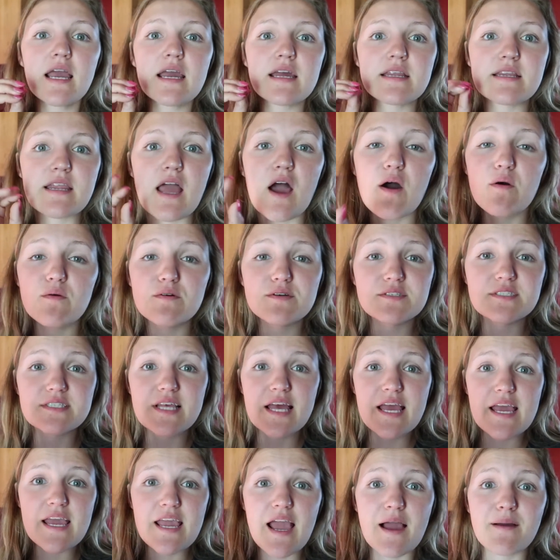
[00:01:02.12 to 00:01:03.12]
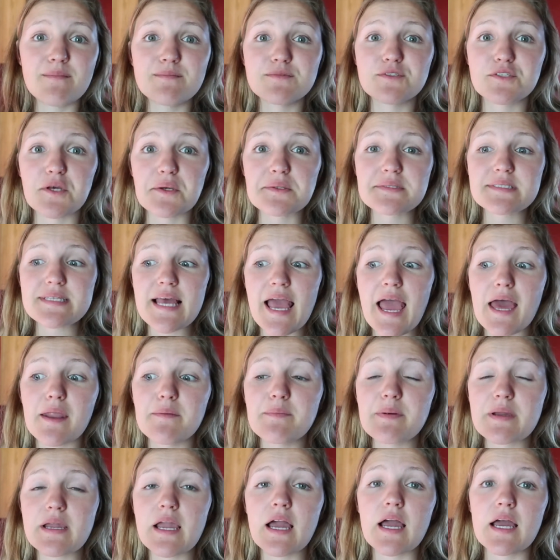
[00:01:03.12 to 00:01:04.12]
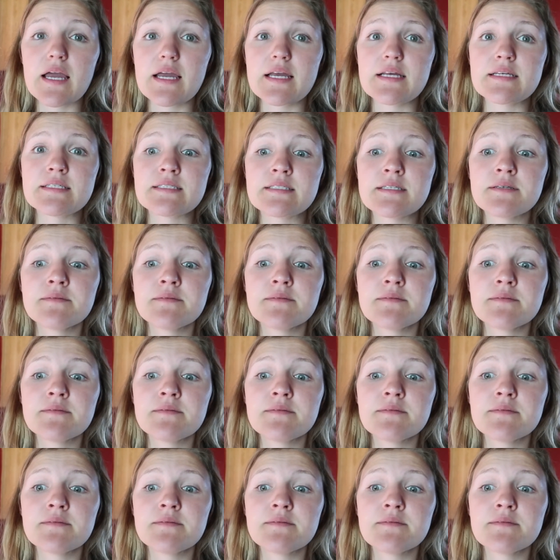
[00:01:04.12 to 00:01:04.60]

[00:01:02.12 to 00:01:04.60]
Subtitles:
Now, I will say I'm so sad because